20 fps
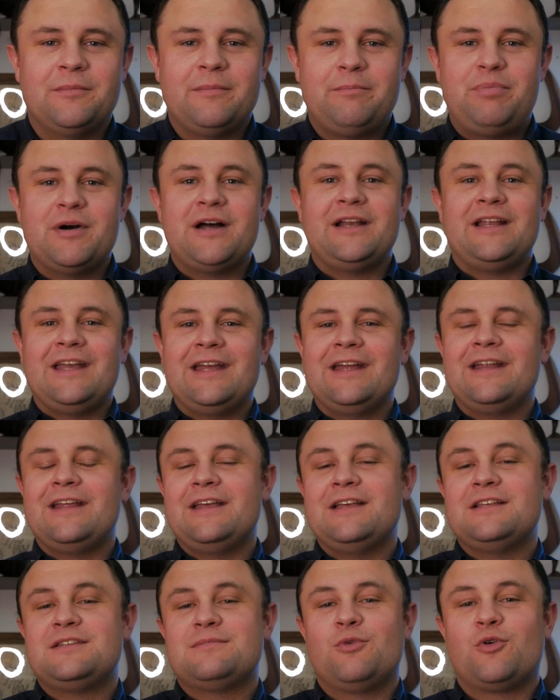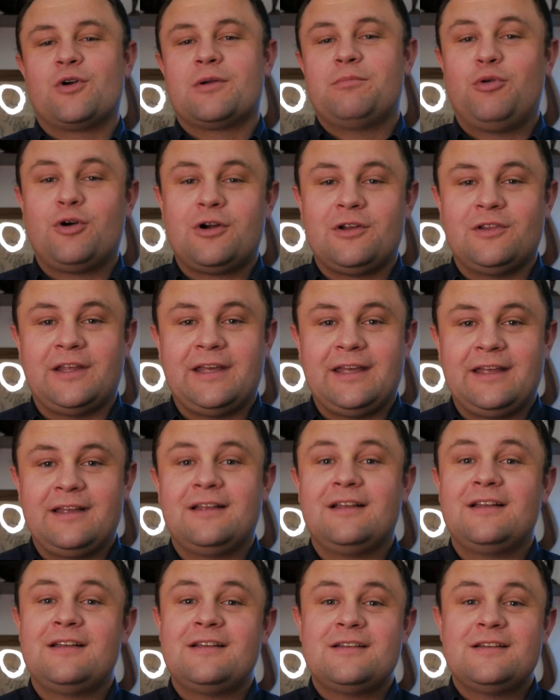But it is more importantly,
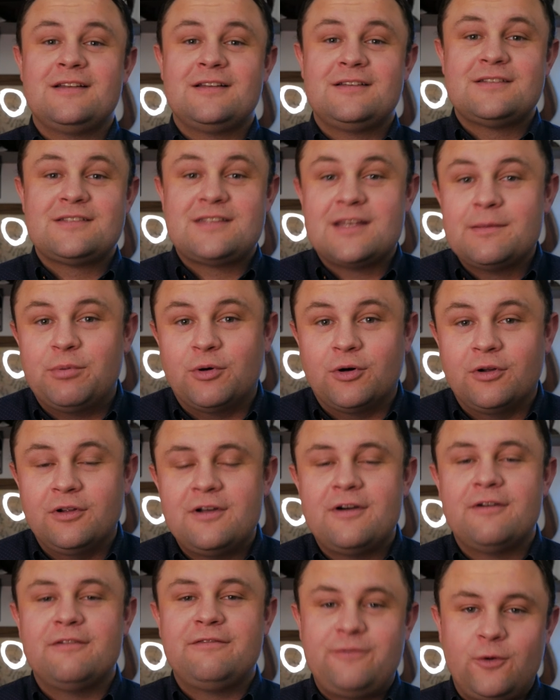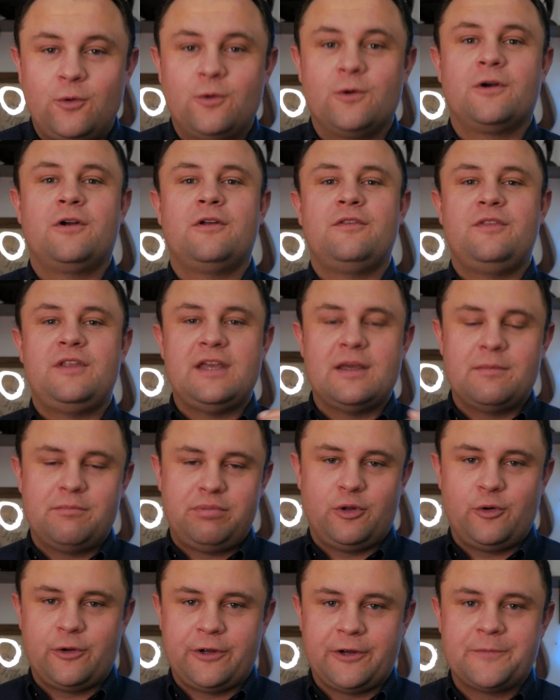simple for the
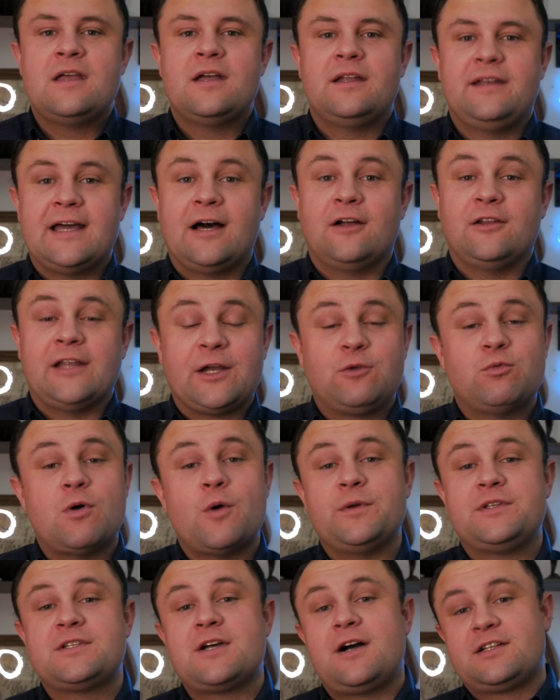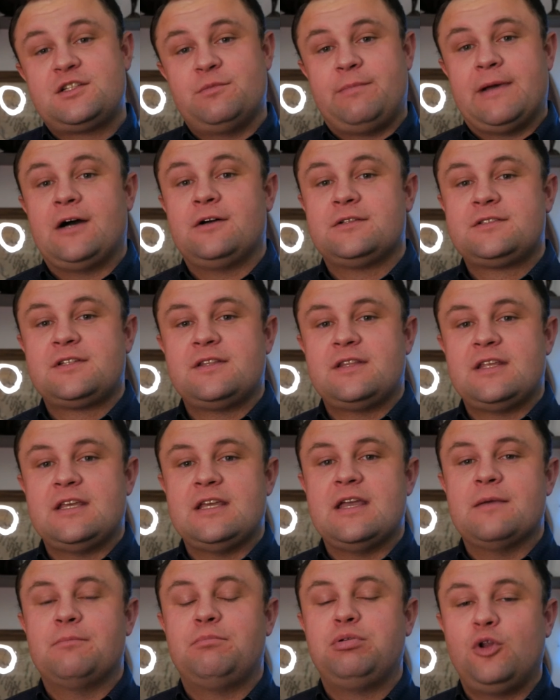employer. Now, like what we talked about,
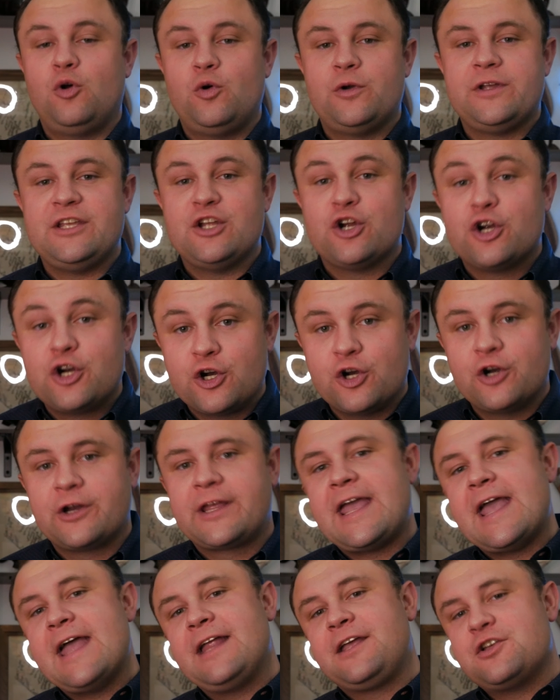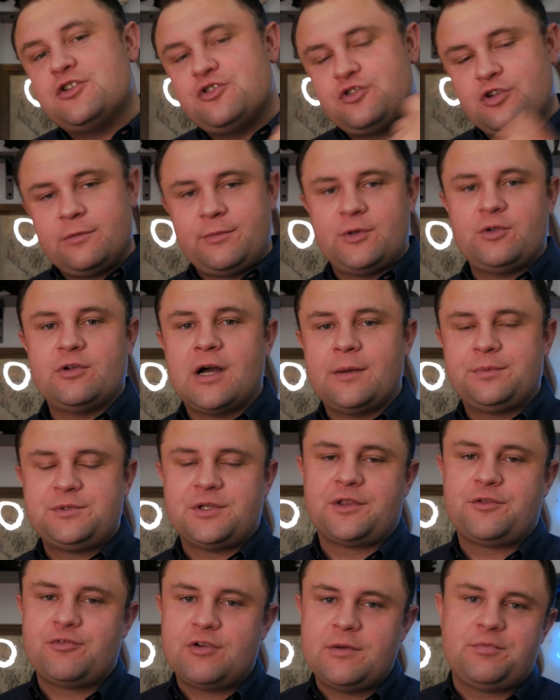the employer can contribute up
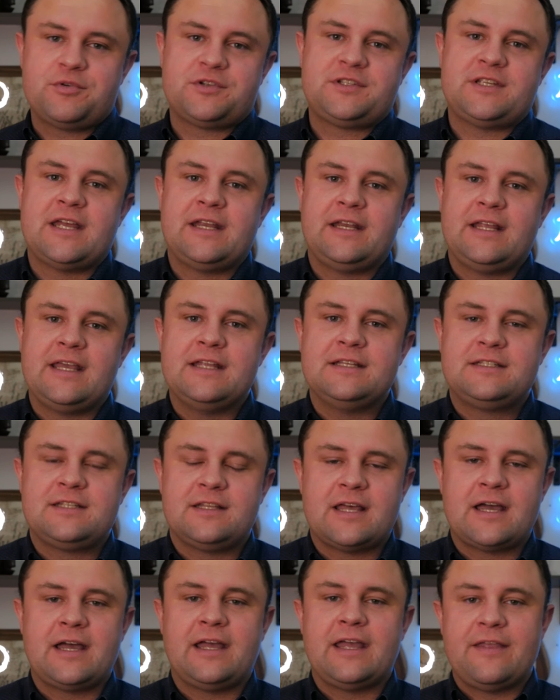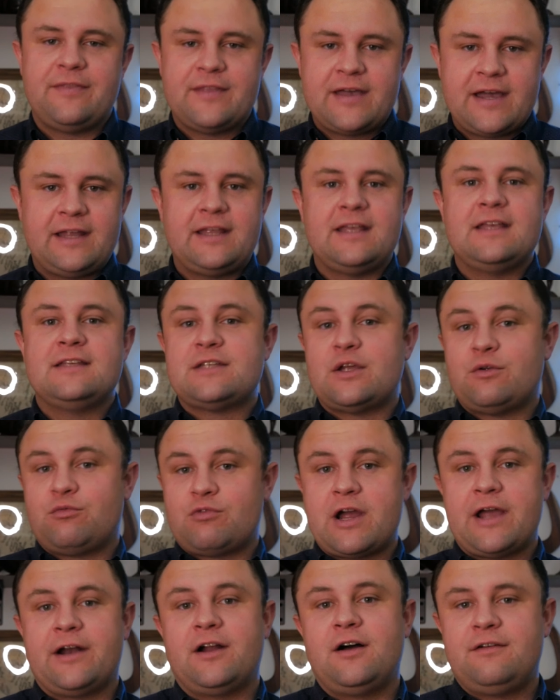to 3% into that, and that is a
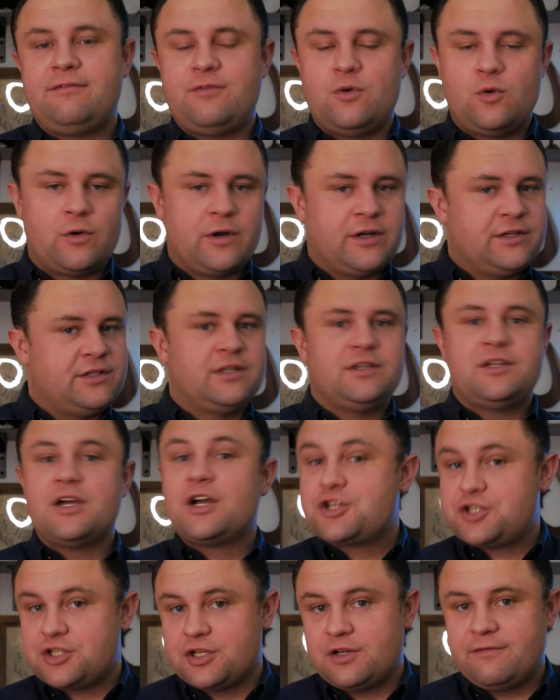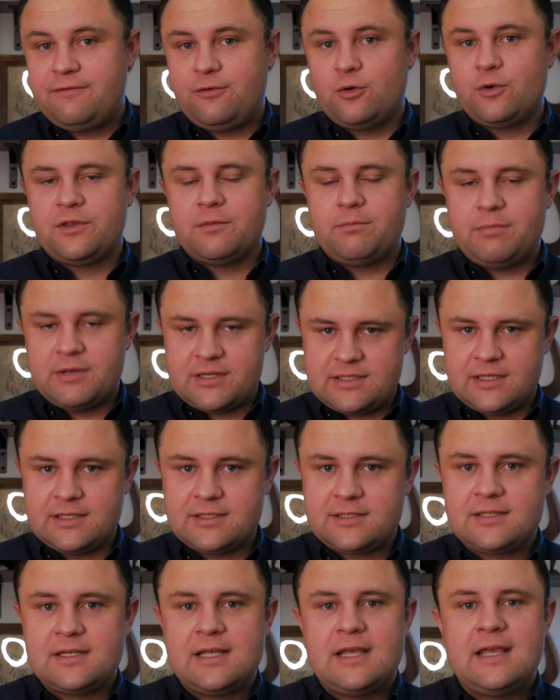write-off or a deduction for the
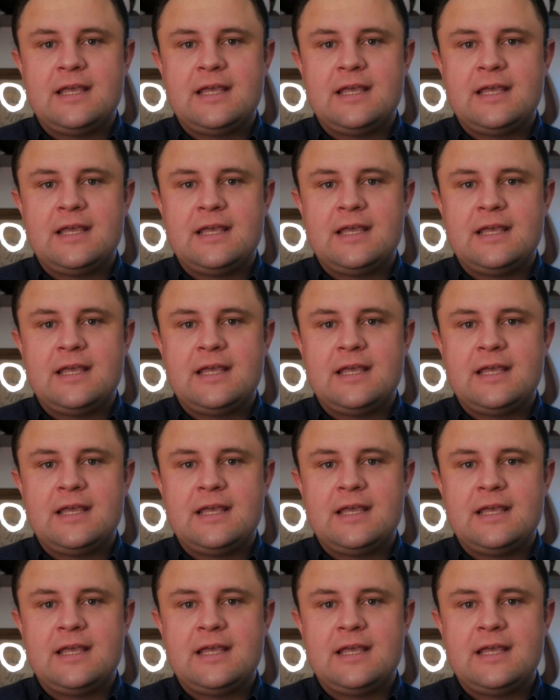business.